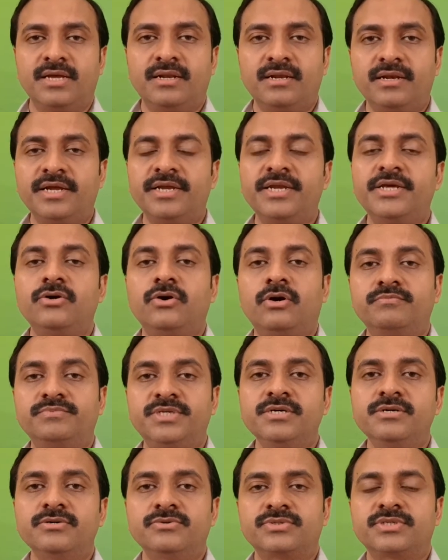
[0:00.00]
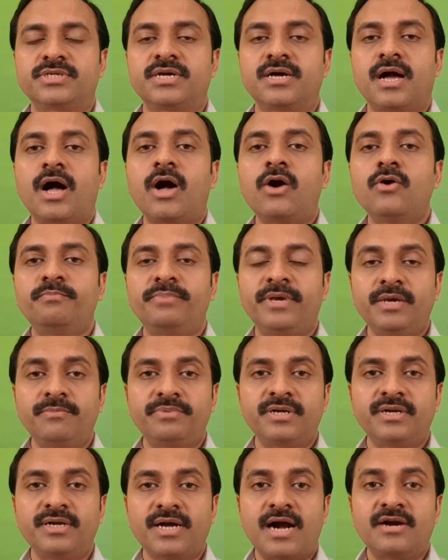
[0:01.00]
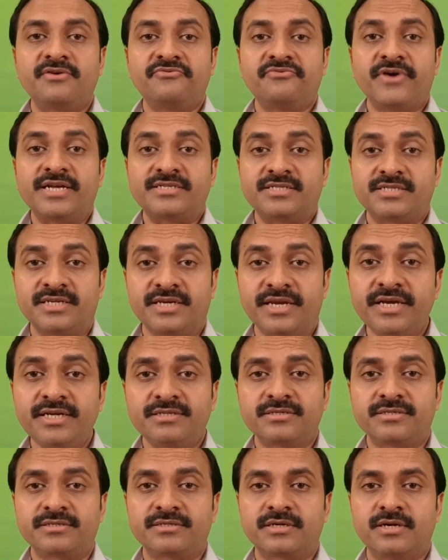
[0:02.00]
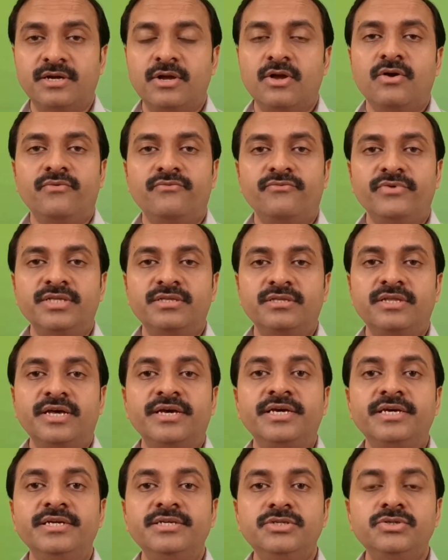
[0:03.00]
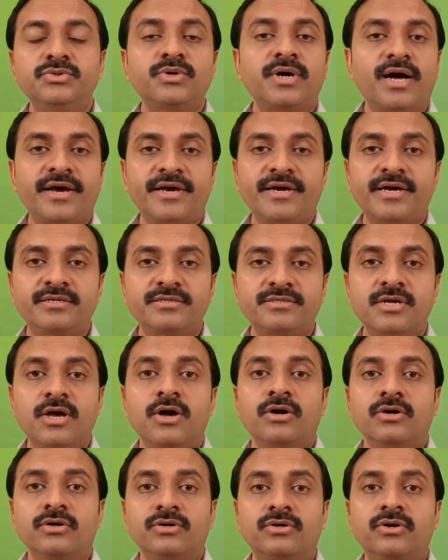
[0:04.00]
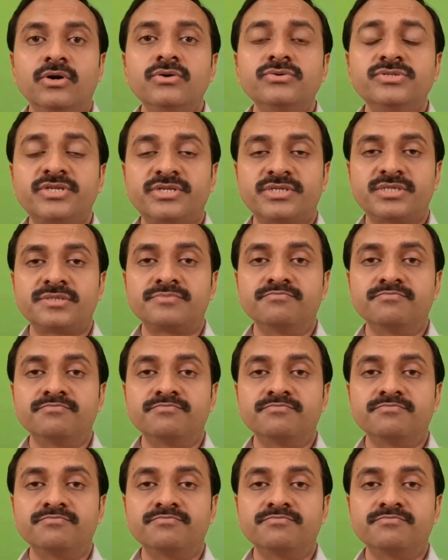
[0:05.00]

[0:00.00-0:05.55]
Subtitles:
Lenny observes how people are fascinated with the Hindu ayah's gorgeous